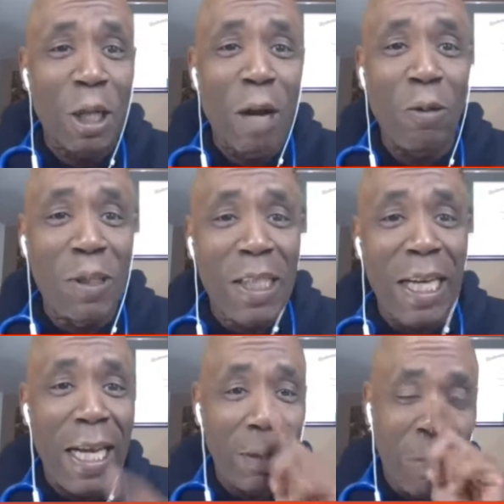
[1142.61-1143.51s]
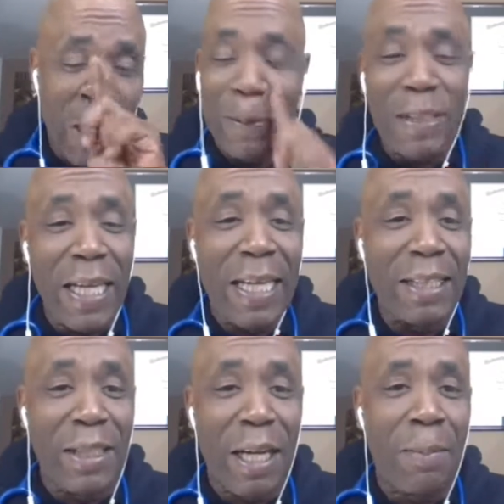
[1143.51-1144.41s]
are routine. That's what I'm
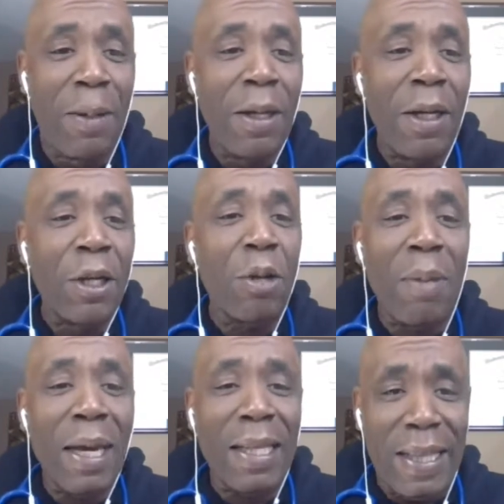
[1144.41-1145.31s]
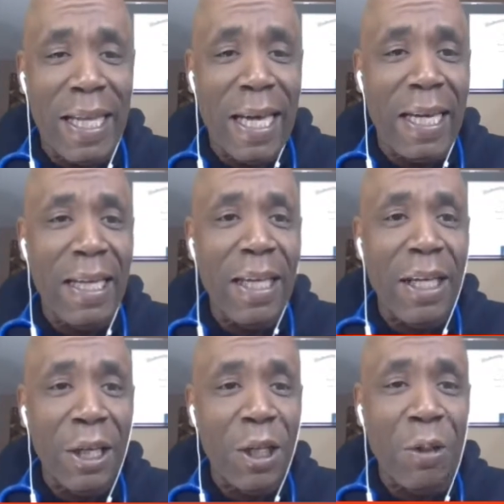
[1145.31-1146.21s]
saying. Some you may think
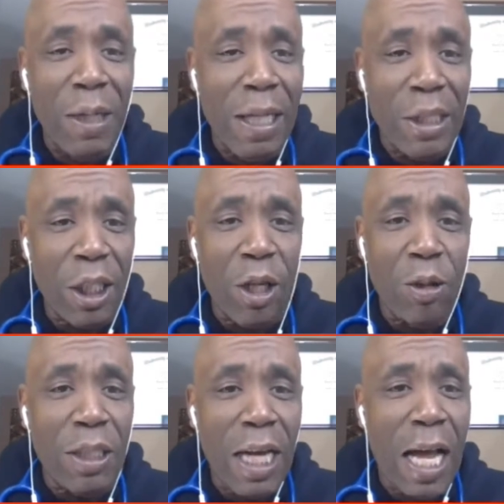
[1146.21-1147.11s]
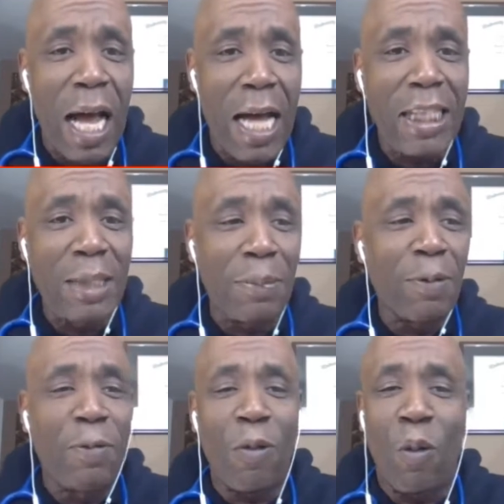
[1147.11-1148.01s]
you need to go to the
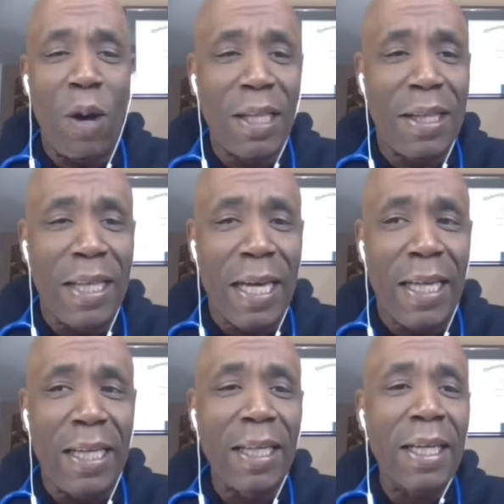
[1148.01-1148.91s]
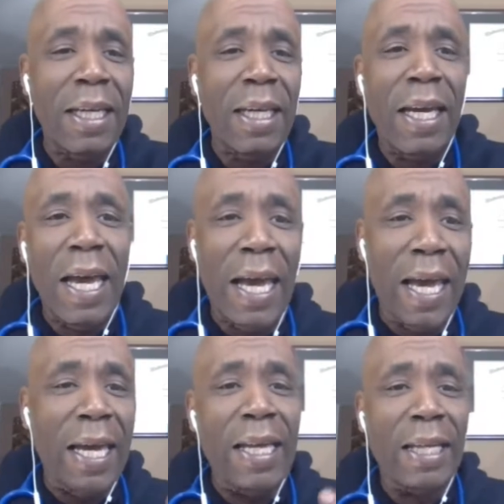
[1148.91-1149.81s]
hospital for one thing
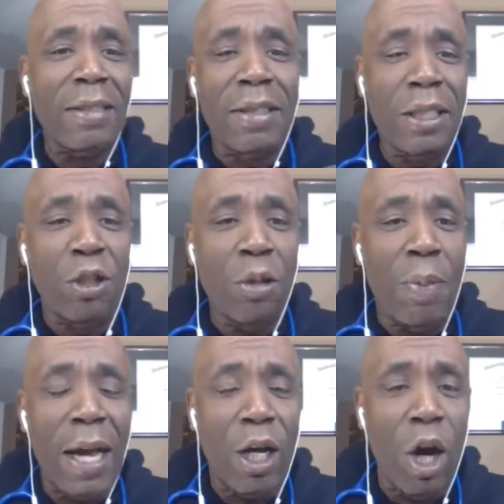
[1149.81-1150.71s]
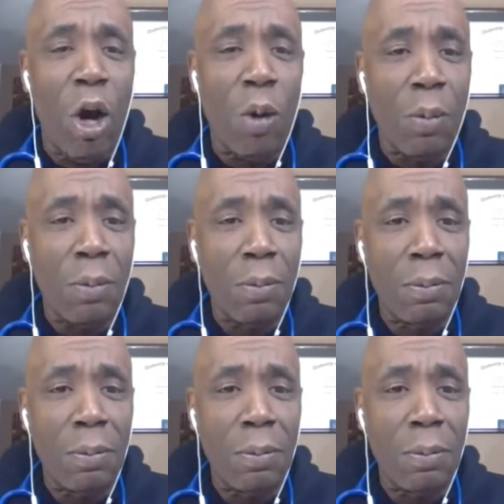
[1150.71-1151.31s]
and they'll send you back home.